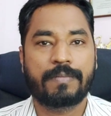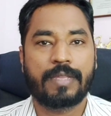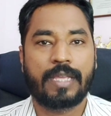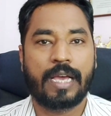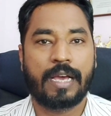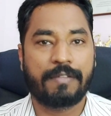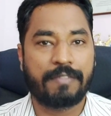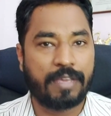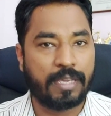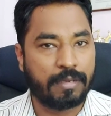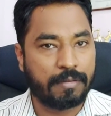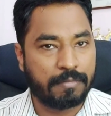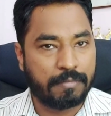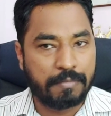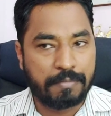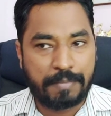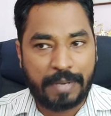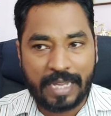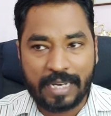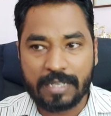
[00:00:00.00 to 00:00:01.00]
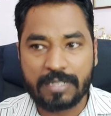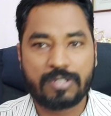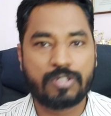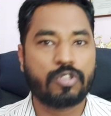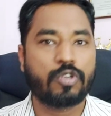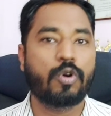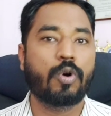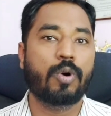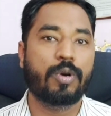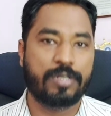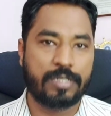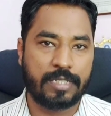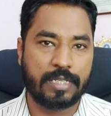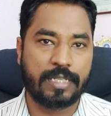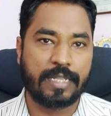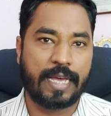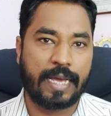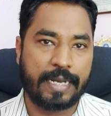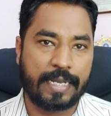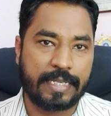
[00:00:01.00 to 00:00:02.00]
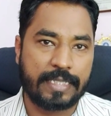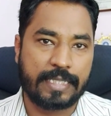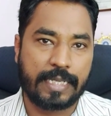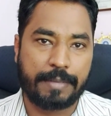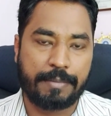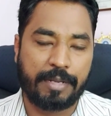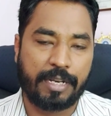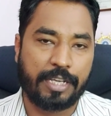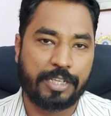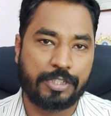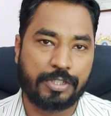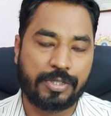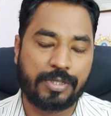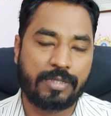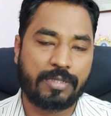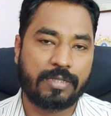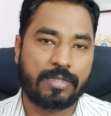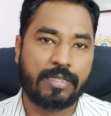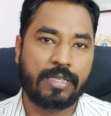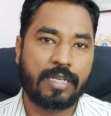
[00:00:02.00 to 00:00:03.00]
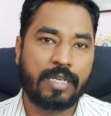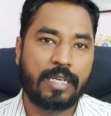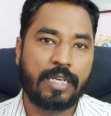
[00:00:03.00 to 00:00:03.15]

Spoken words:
having better scores in that examinations,